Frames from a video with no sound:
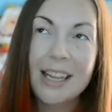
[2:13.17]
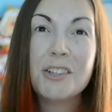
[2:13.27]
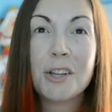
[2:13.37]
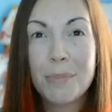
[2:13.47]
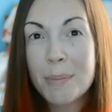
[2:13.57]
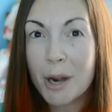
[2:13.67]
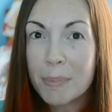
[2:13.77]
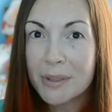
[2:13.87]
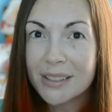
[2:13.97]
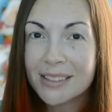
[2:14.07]
it should be
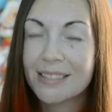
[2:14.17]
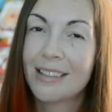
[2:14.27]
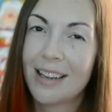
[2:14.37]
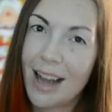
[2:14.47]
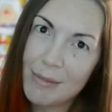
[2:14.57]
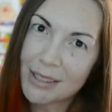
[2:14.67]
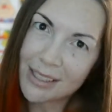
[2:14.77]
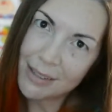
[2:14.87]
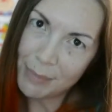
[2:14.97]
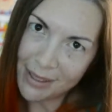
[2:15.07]
purple. I'm just
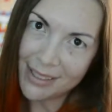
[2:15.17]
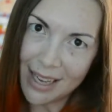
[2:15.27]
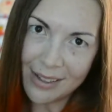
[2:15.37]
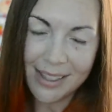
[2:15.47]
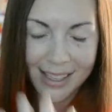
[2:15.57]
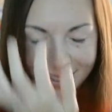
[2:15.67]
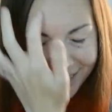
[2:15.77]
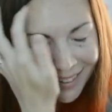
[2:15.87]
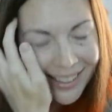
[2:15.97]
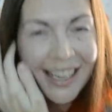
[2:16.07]
gonna put this out there.